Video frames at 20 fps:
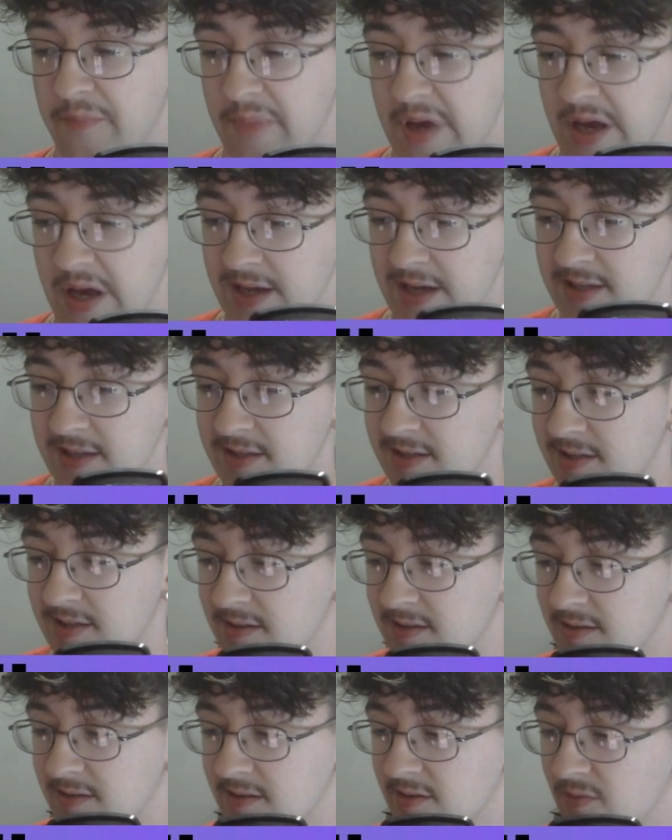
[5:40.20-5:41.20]
it's
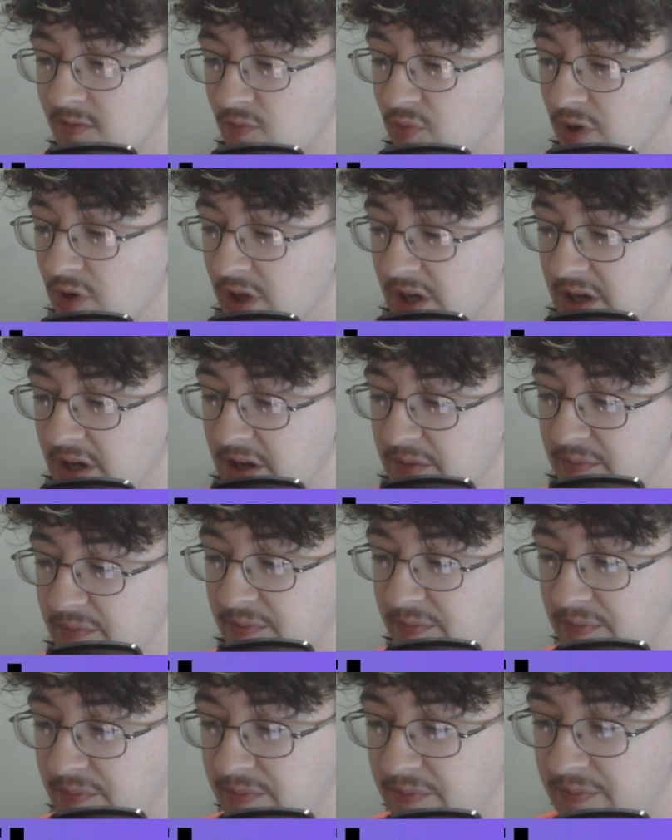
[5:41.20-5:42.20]
really
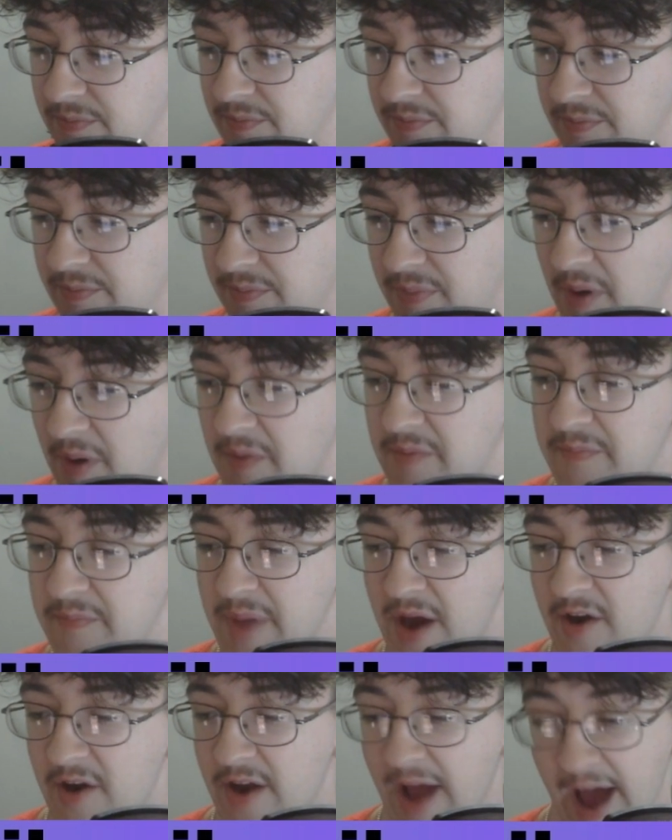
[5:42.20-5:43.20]
probably
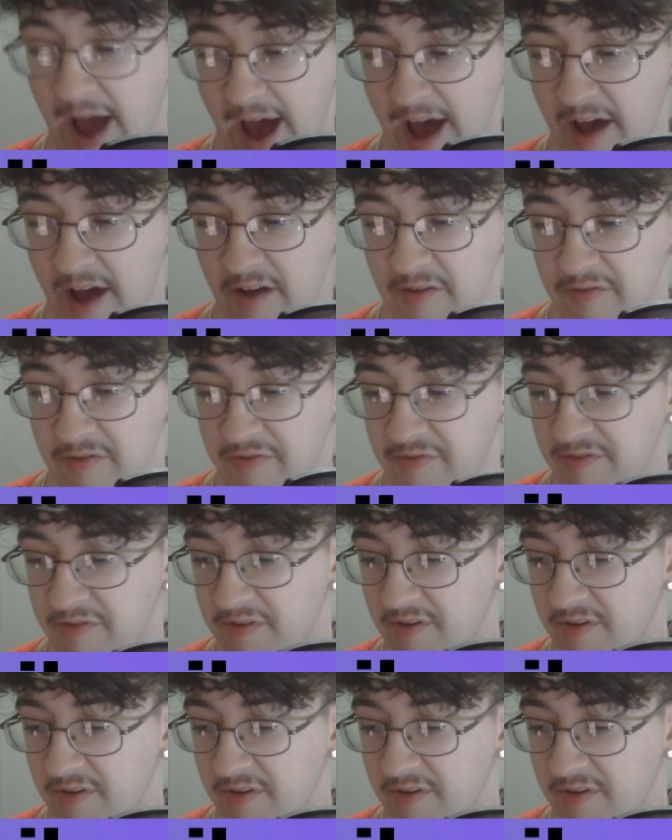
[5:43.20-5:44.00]
better to have.